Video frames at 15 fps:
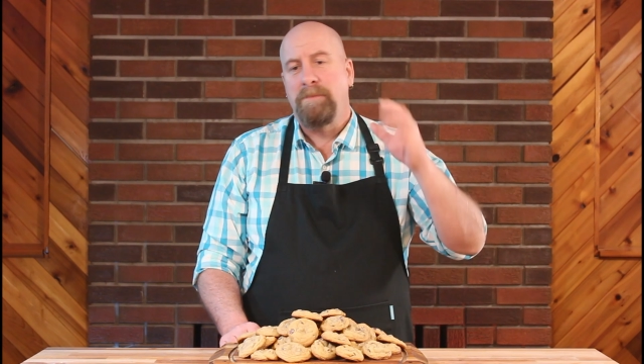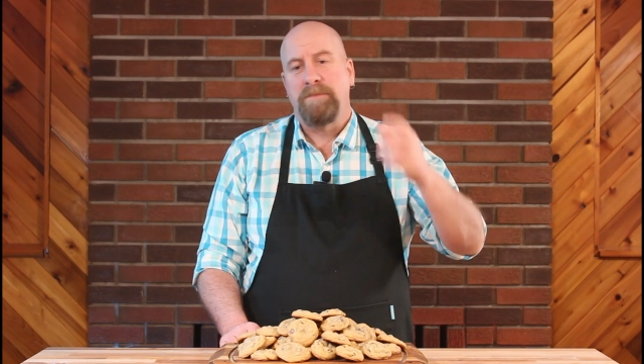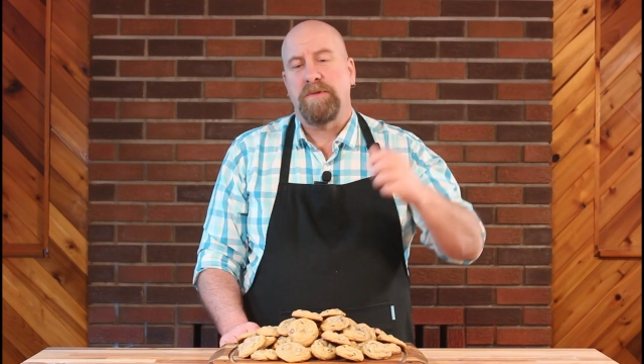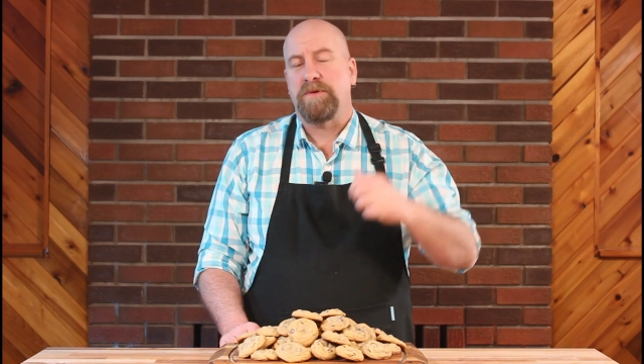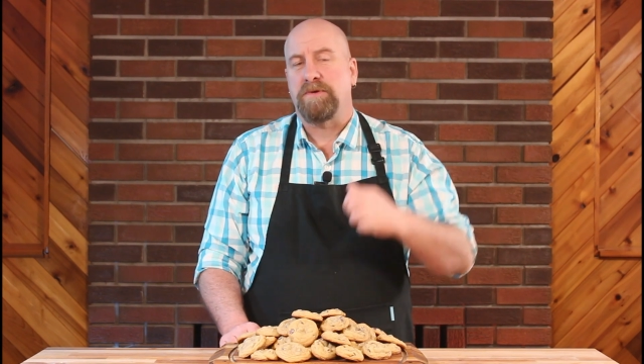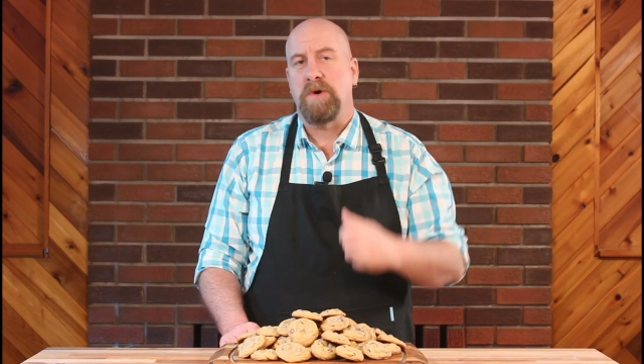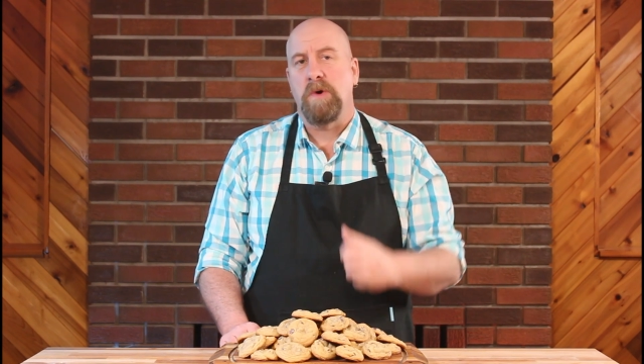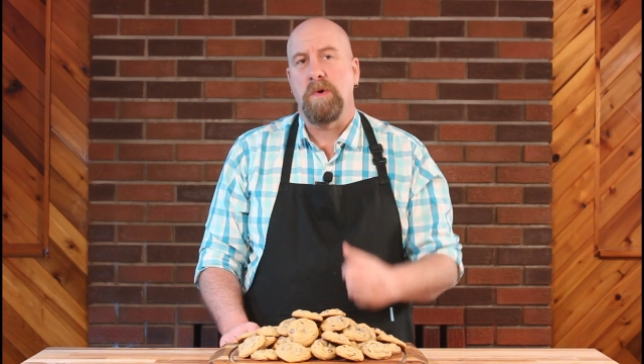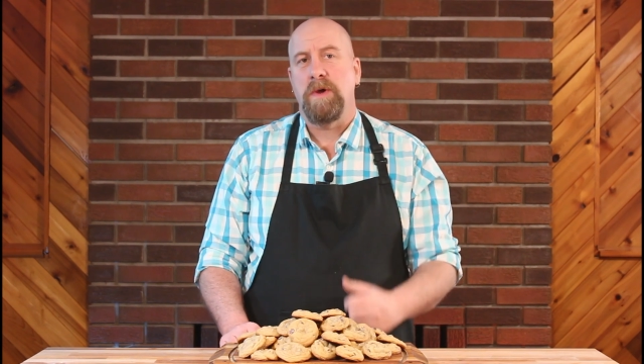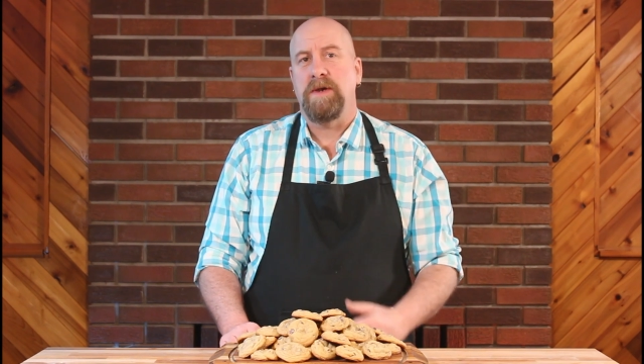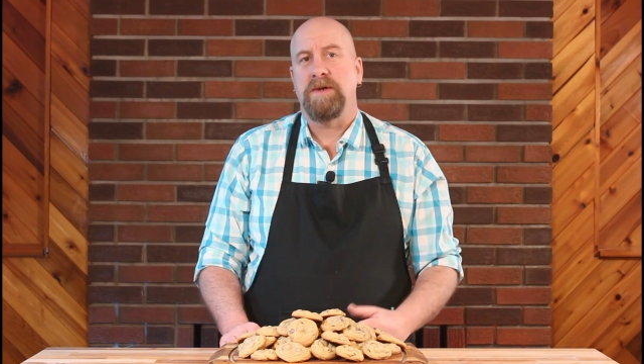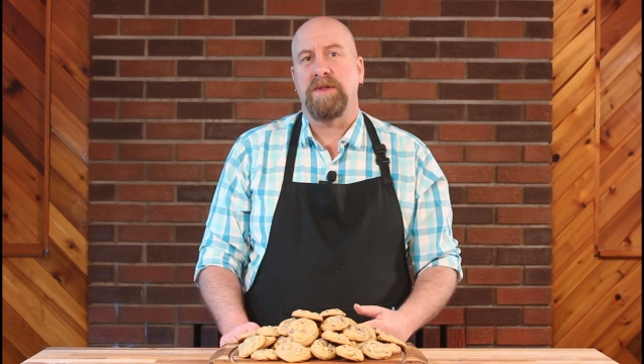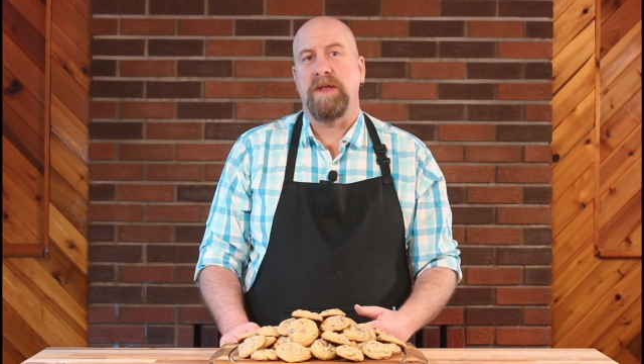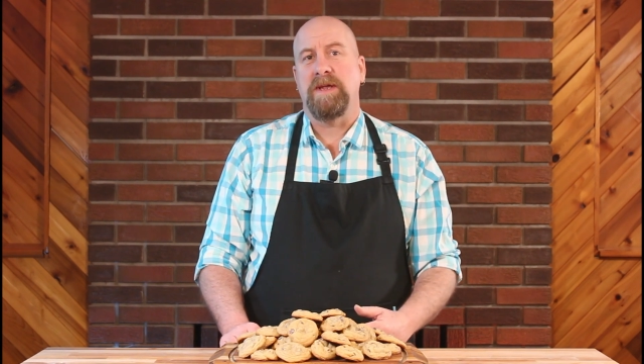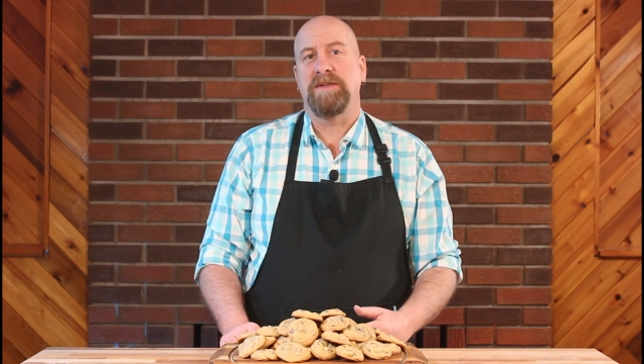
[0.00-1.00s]
throw
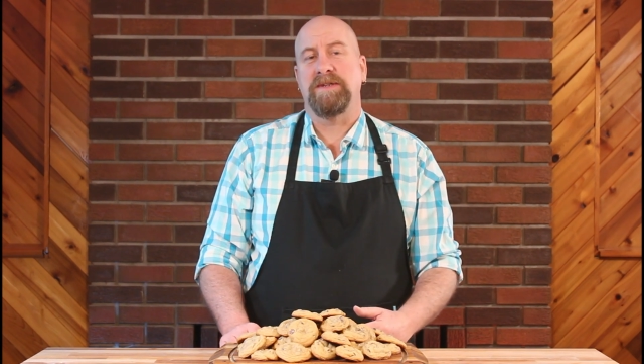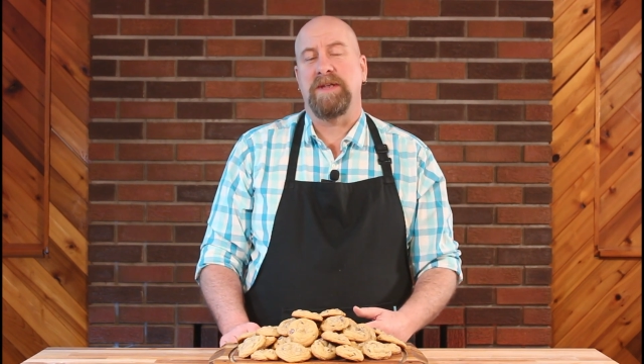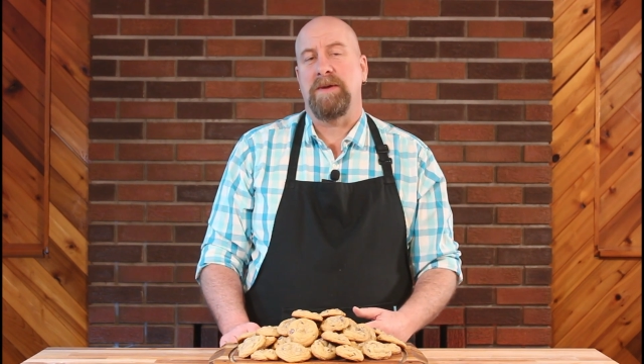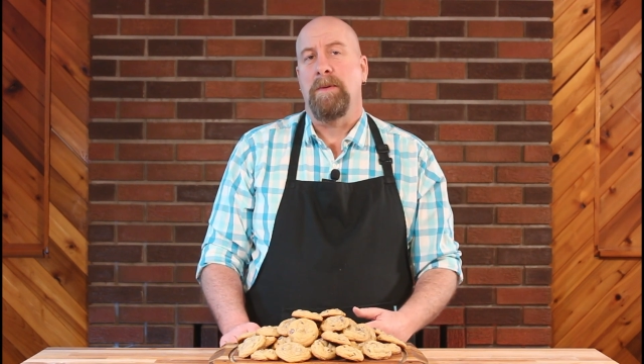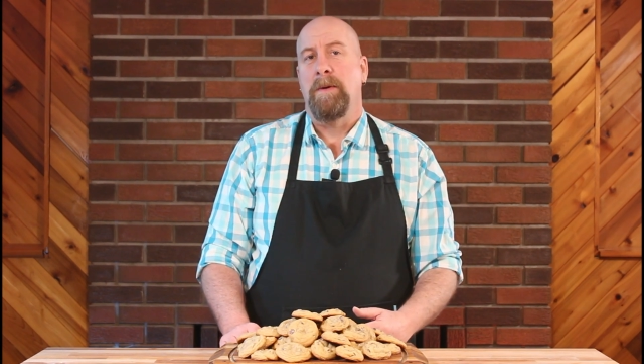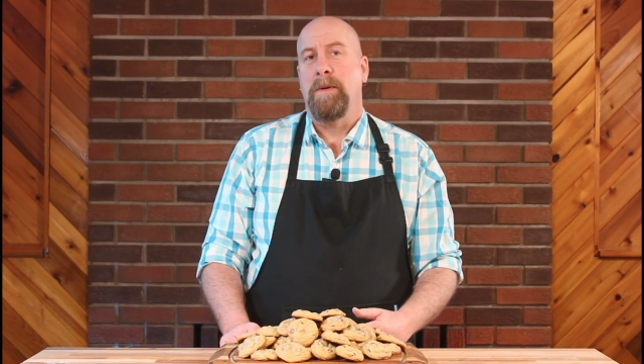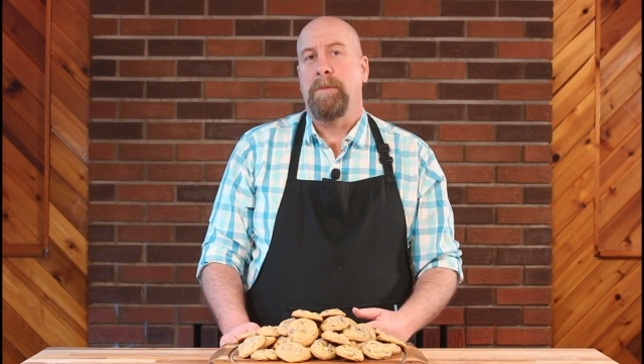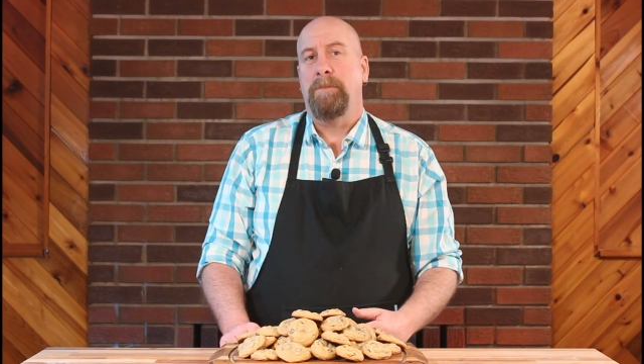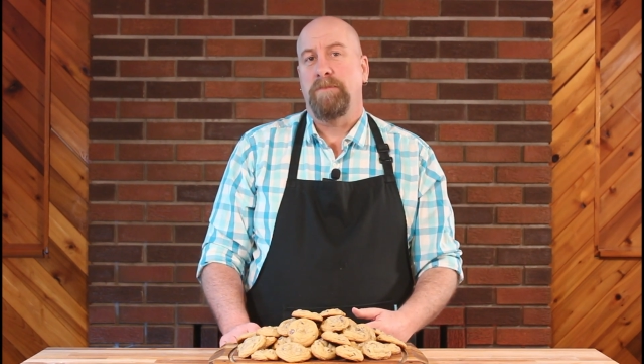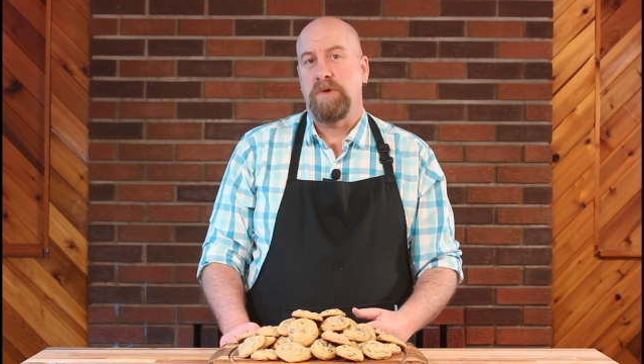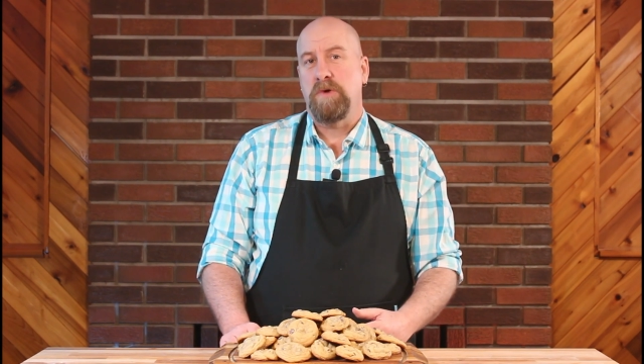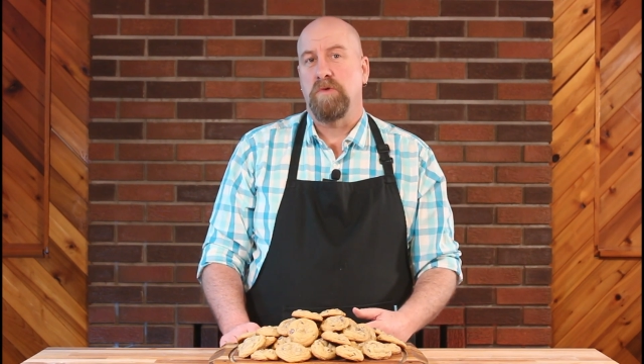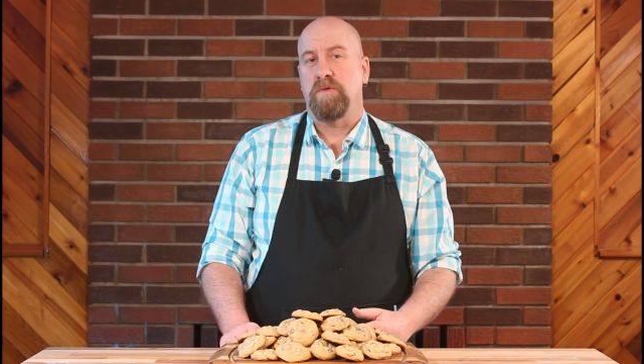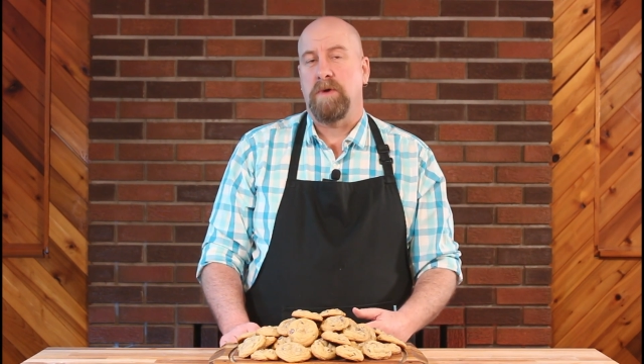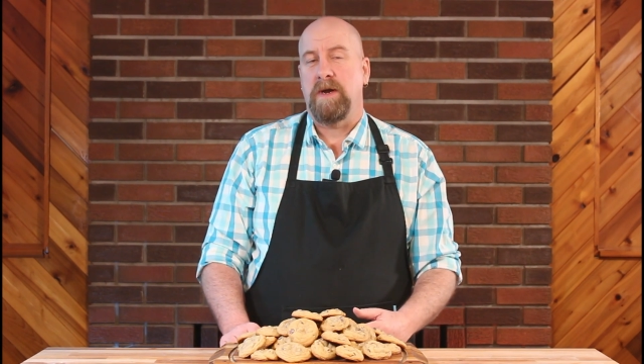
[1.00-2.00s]
in things that
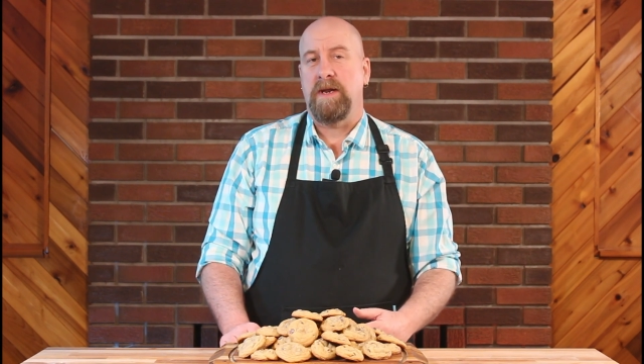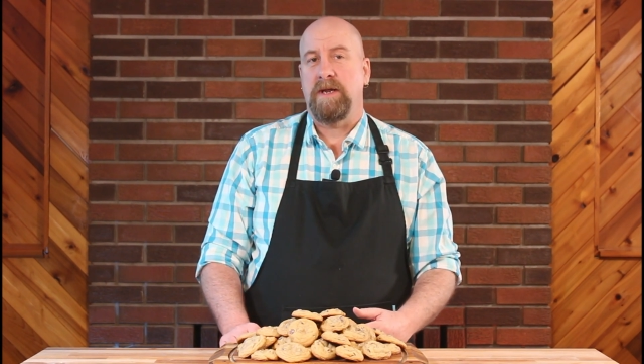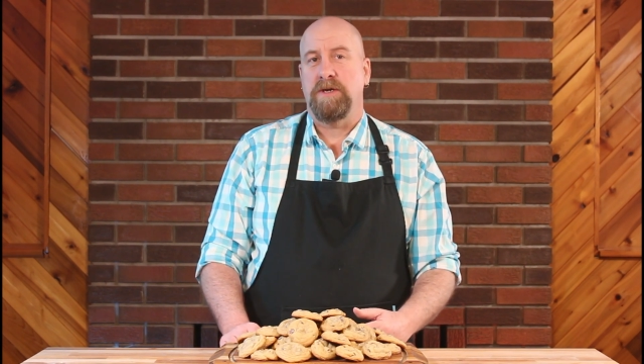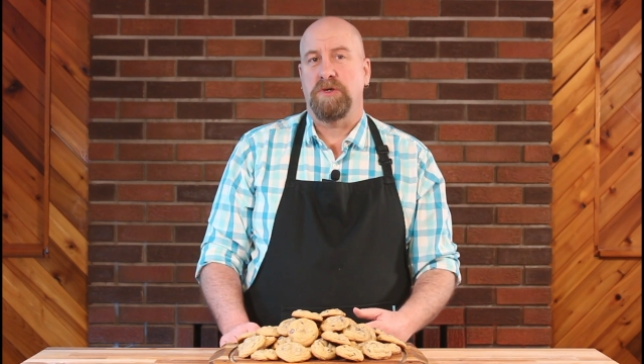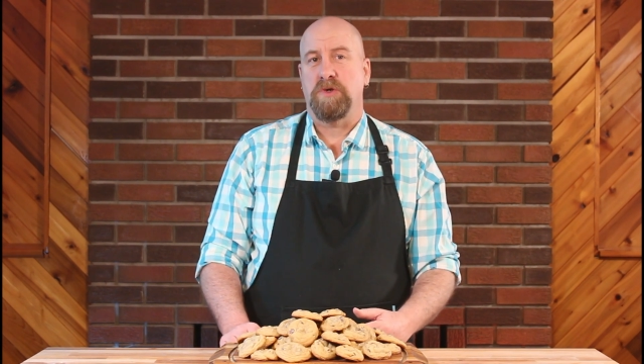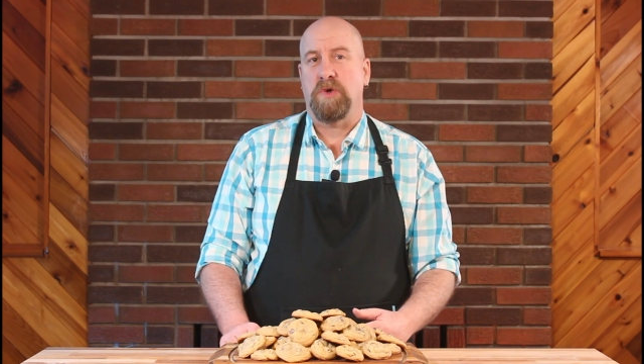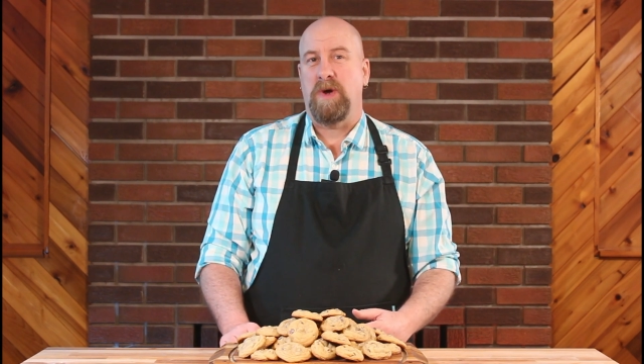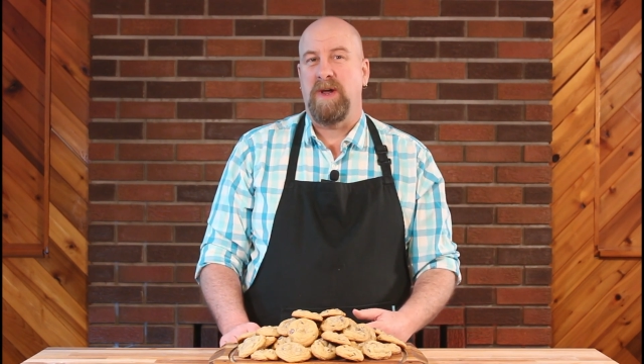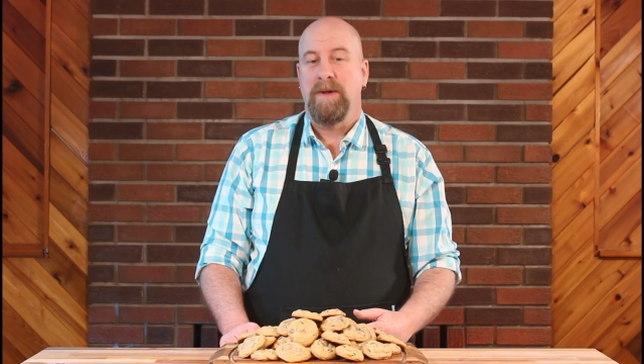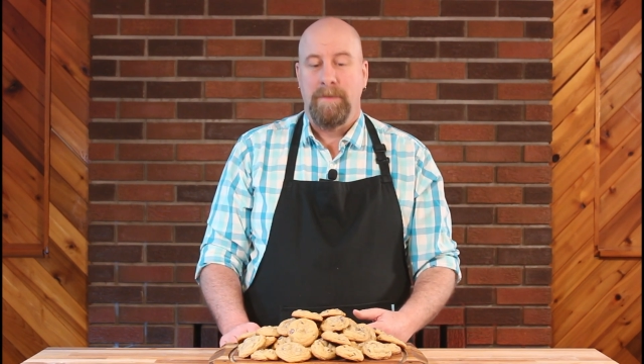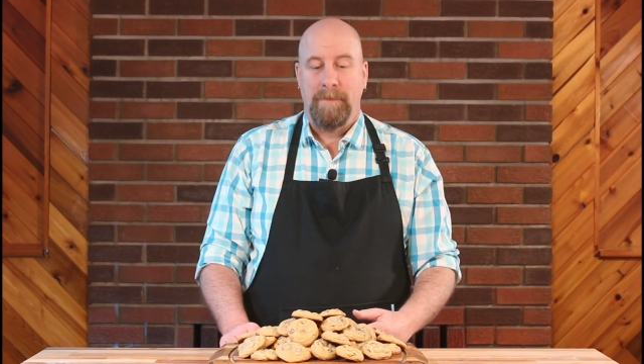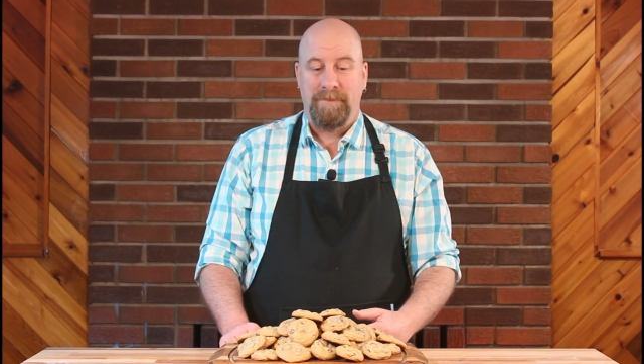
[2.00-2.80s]
you really enjoy,